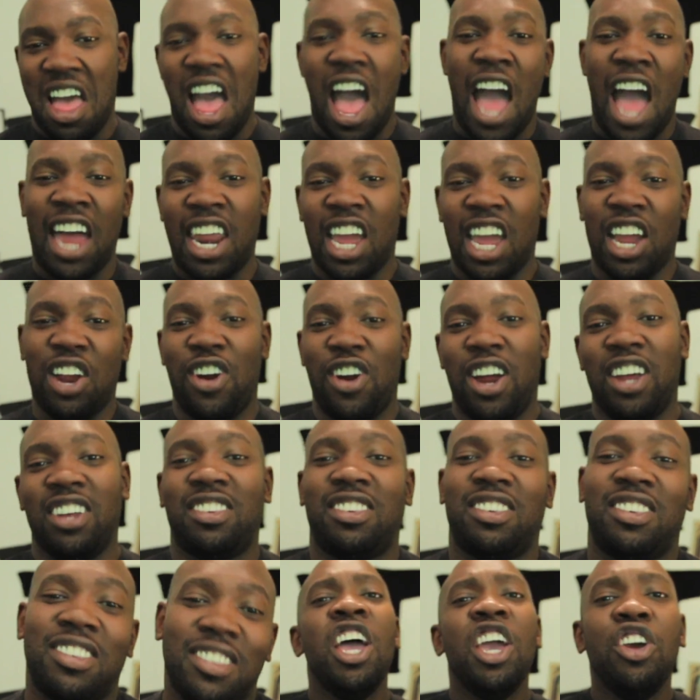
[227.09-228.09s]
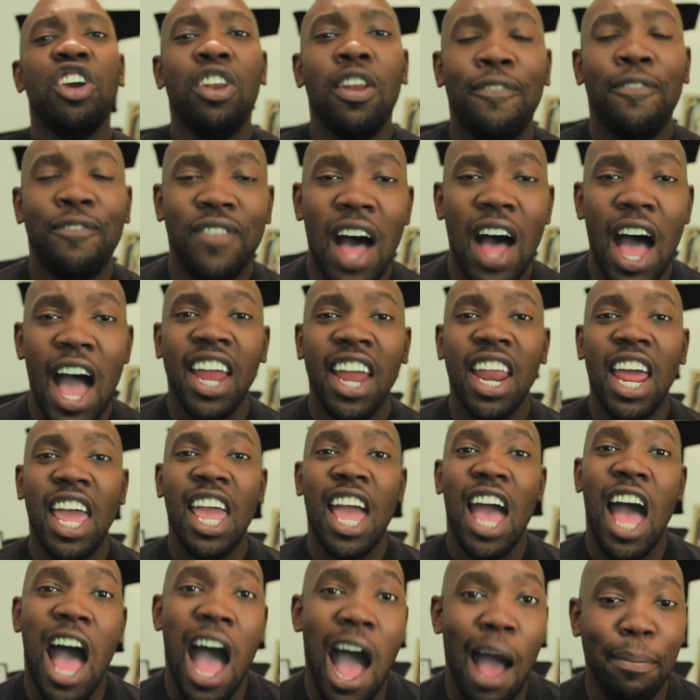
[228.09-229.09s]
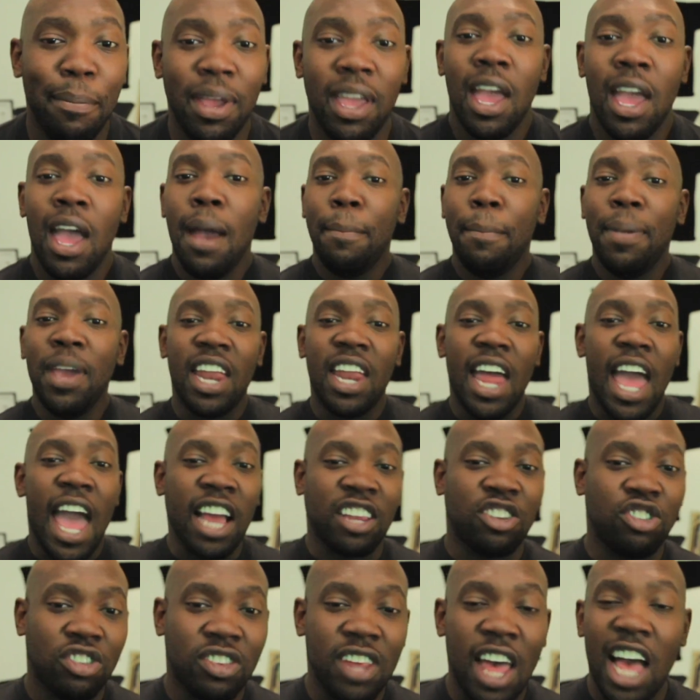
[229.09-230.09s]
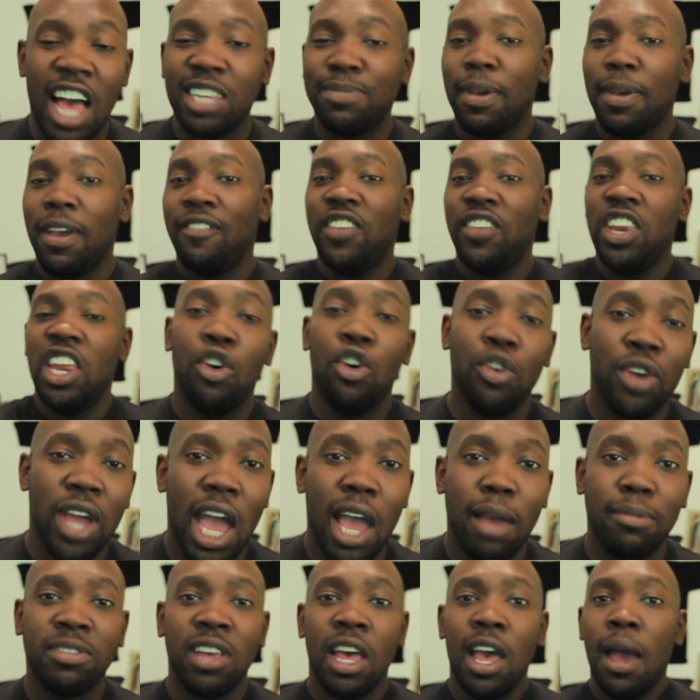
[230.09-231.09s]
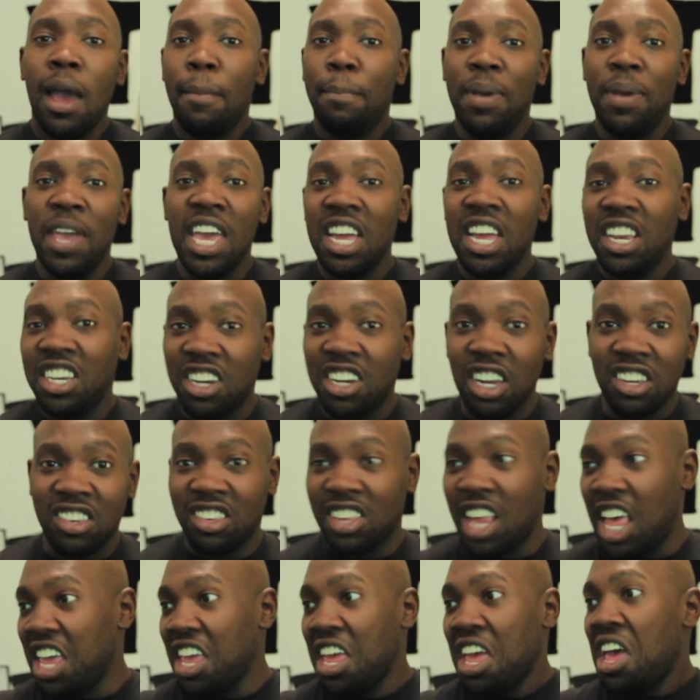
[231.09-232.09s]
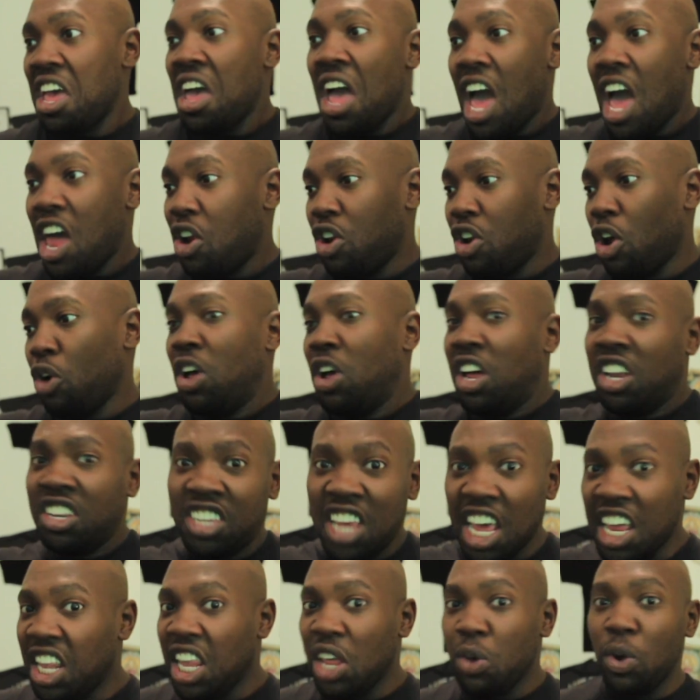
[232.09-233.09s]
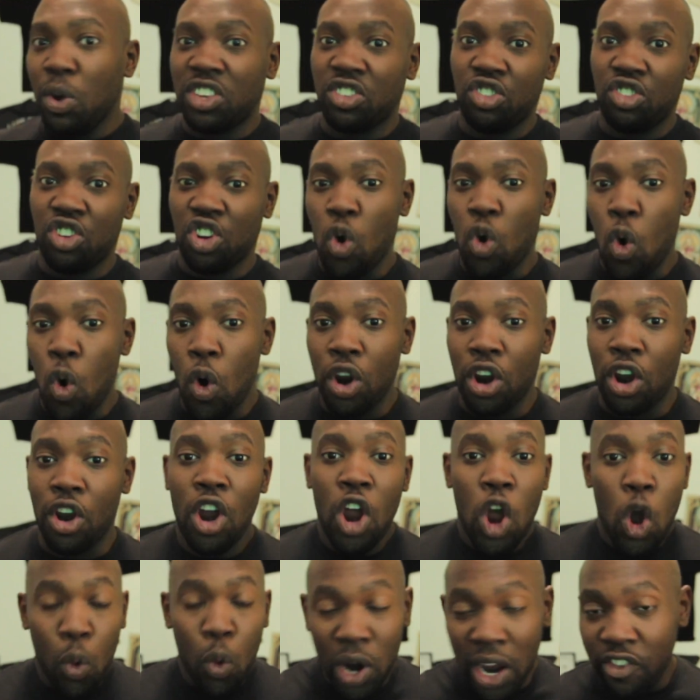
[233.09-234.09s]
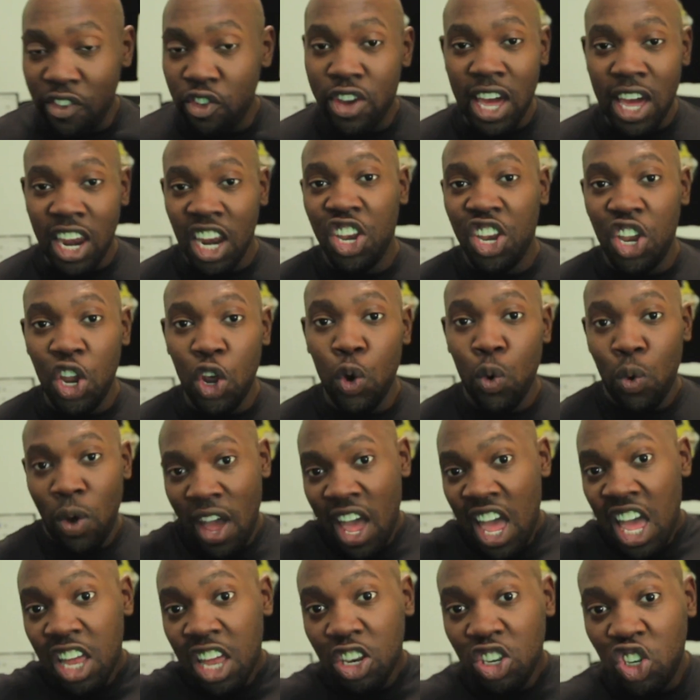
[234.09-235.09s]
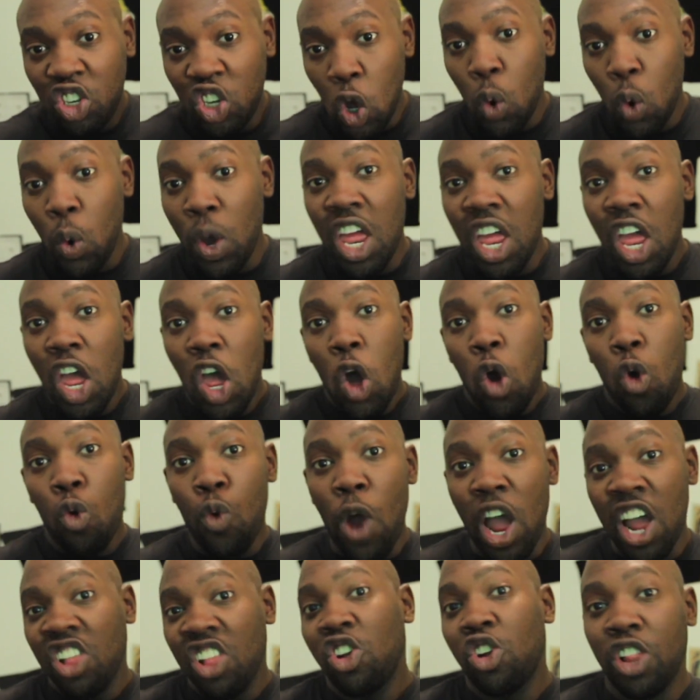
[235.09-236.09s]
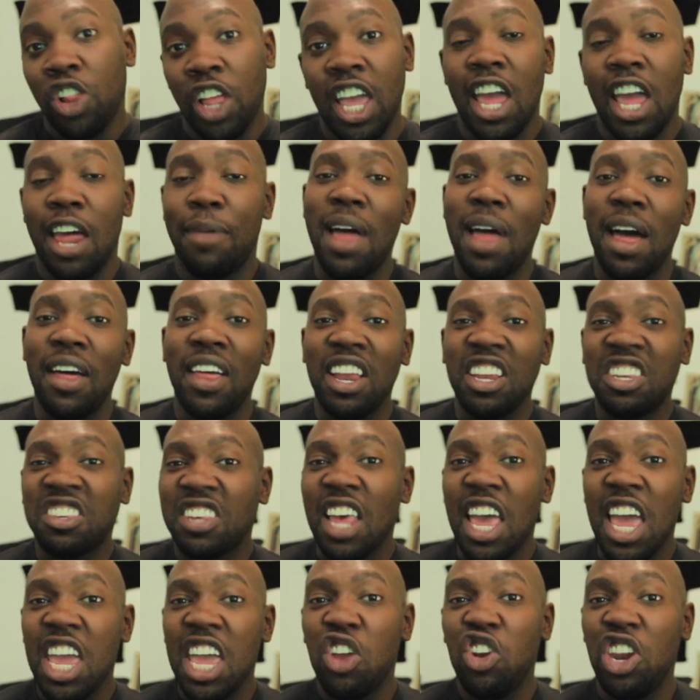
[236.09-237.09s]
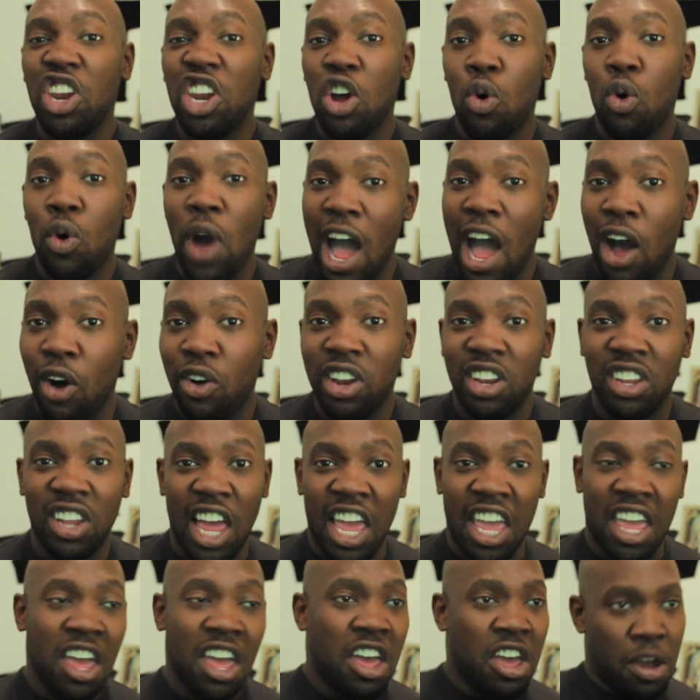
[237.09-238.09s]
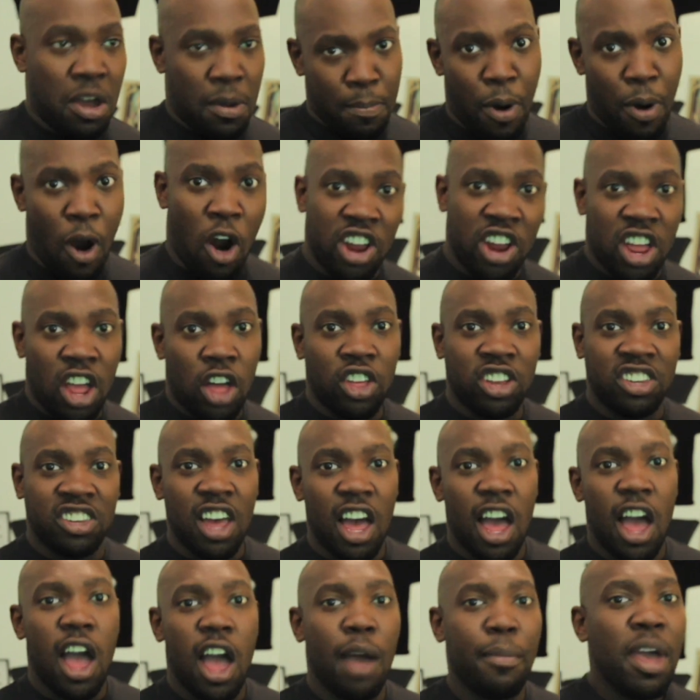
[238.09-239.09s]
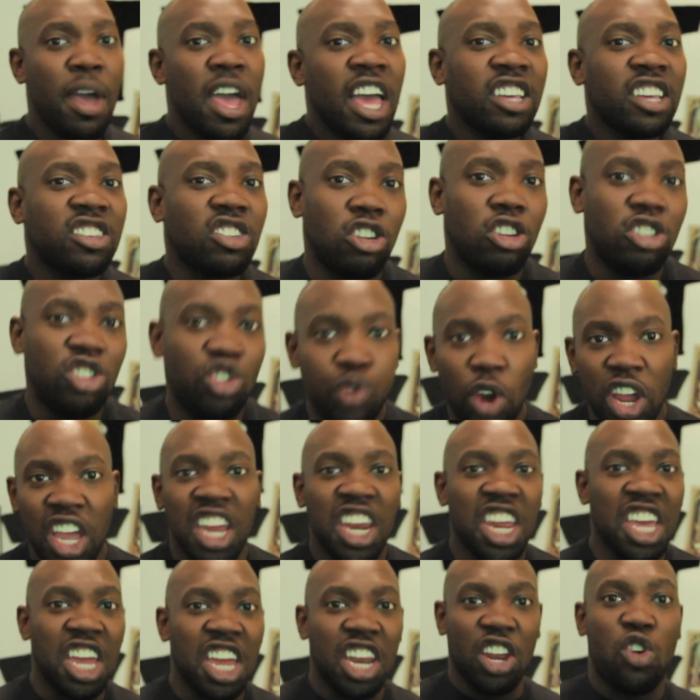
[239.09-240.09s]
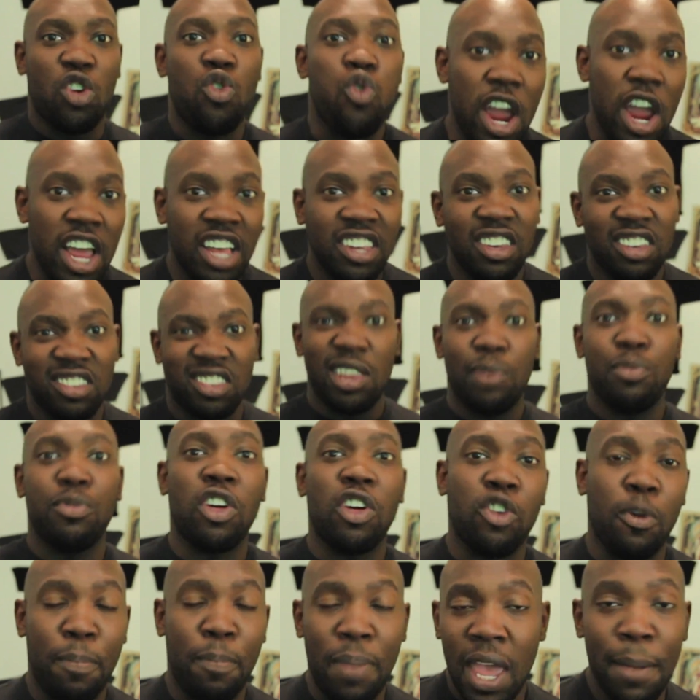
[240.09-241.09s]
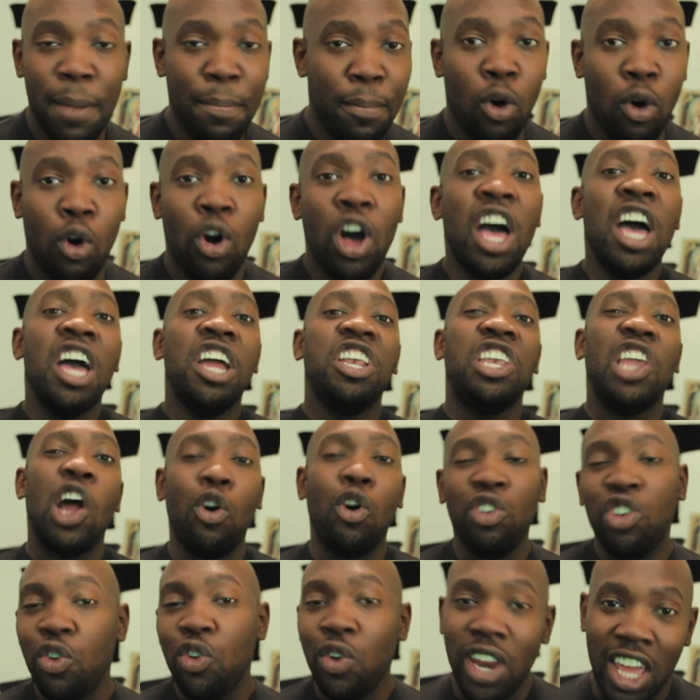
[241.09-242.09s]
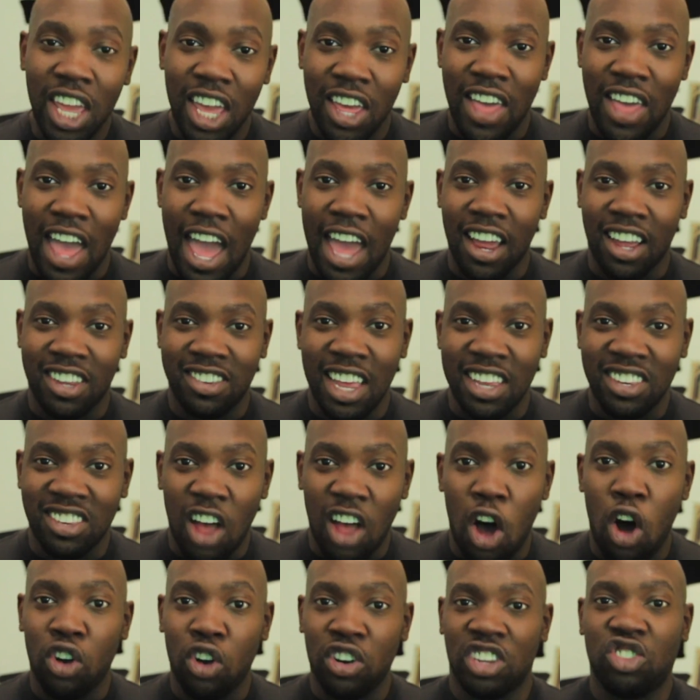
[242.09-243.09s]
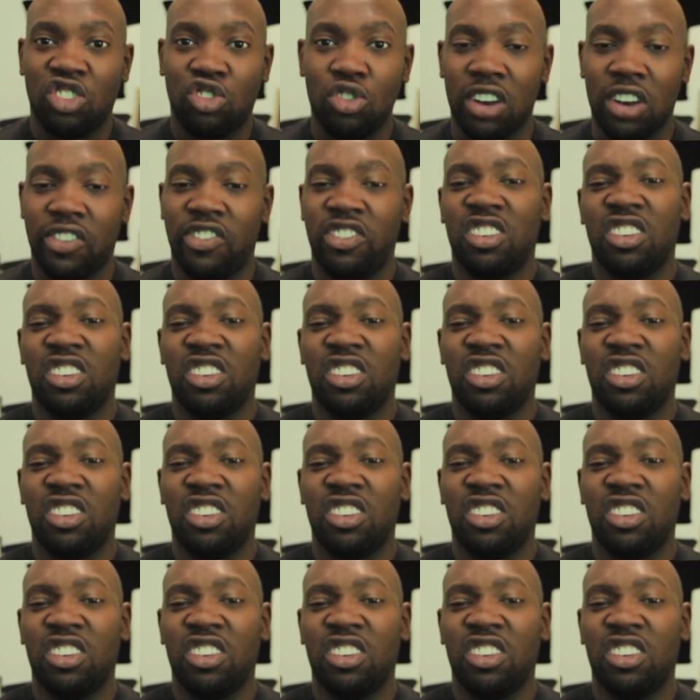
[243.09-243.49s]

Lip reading: I digress. You need to find a hobby, be it exercise, be it video games, be it just like, I don't know, tiddlywinks in the corner. Whatever you gotta do it regularly. And I'm not saying you need to go out and like party all the time and start drinking and getting crazy and sleeping with other people. Don't do any of that, because that's all destructive.